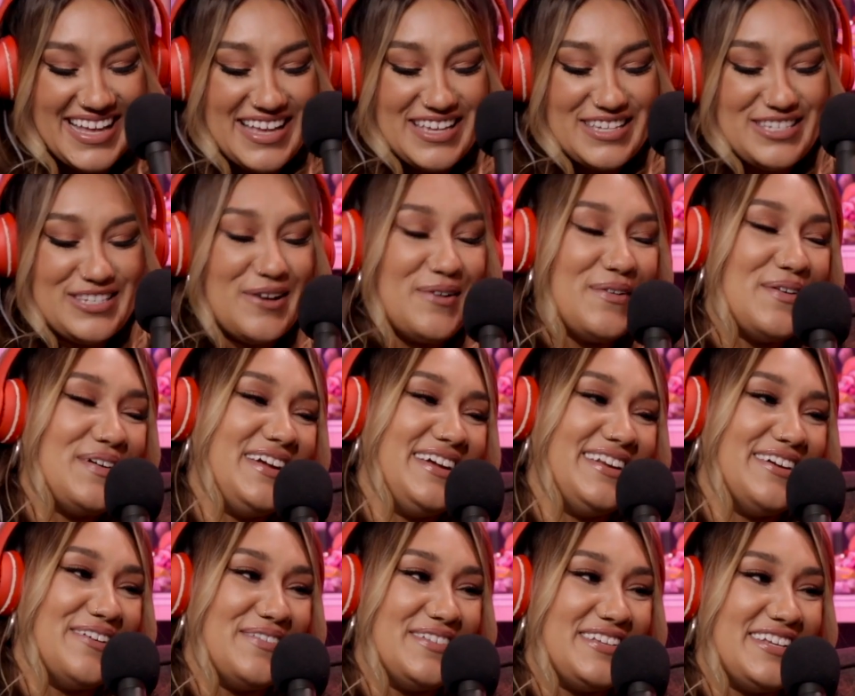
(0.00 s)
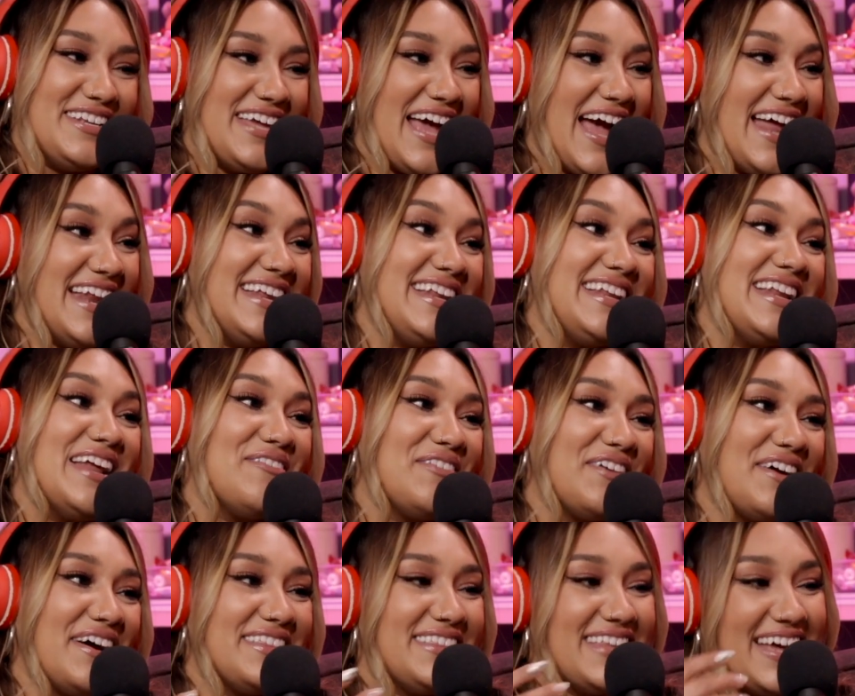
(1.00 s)
So, I never
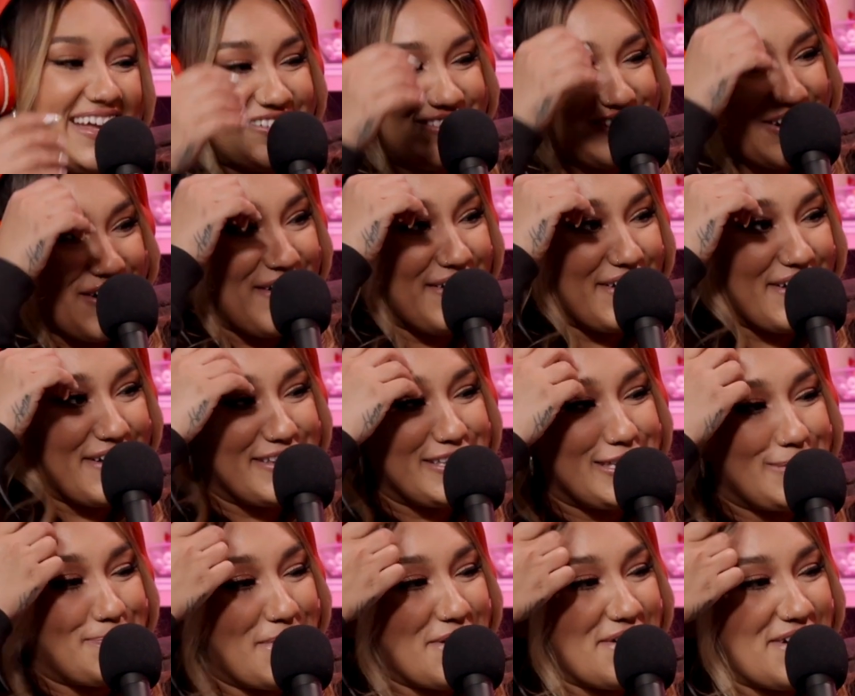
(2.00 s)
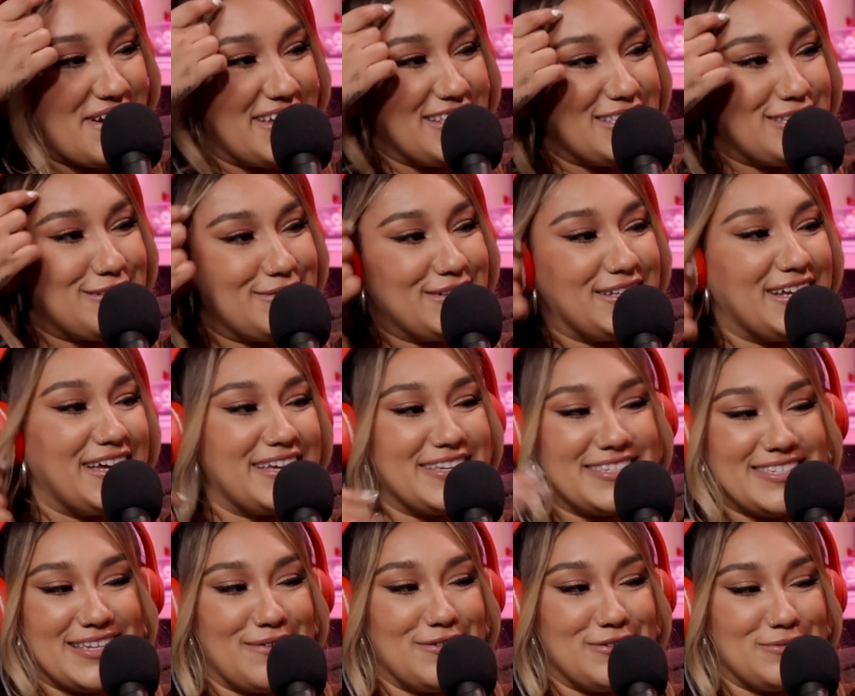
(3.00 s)
got that dog experience really
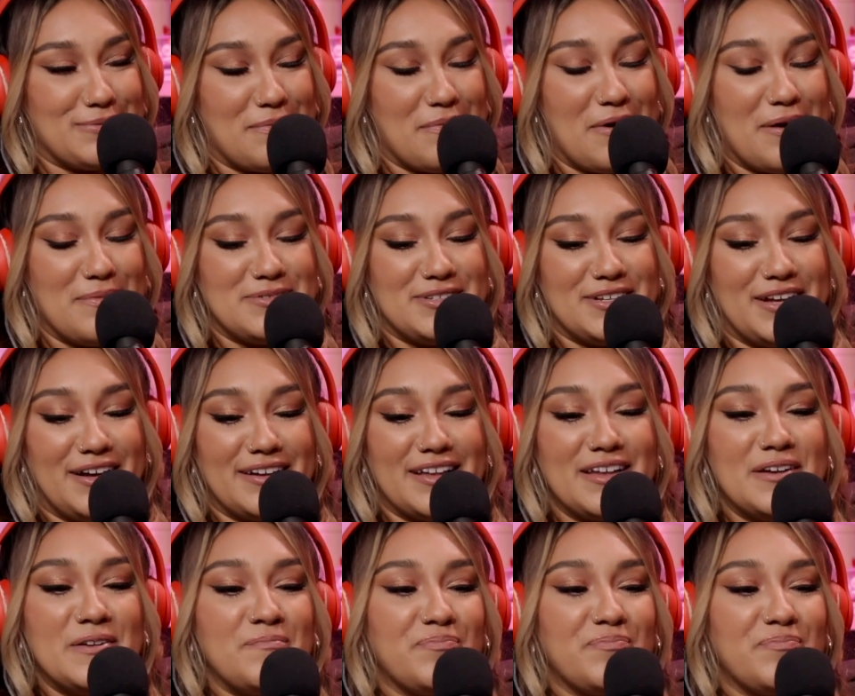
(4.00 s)
because that was my mom's dog.